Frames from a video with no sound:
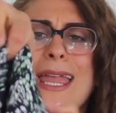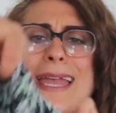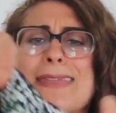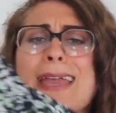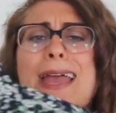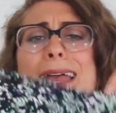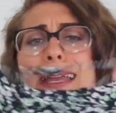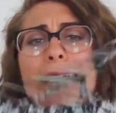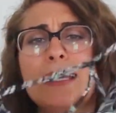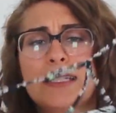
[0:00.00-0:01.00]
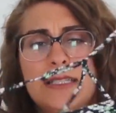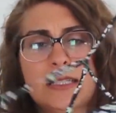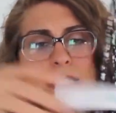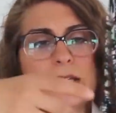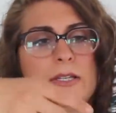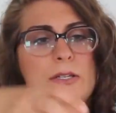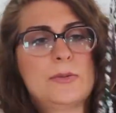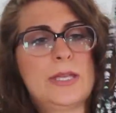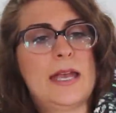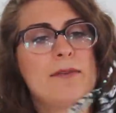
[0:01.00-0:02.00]
And then
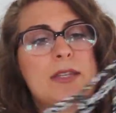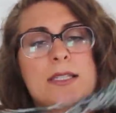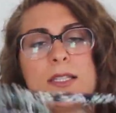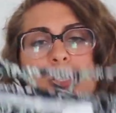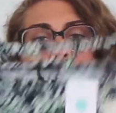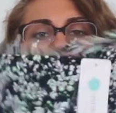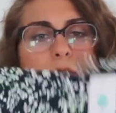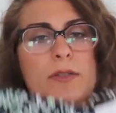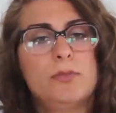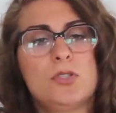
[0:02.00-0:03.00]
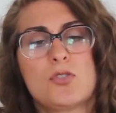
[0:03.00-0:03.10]
we have this adorable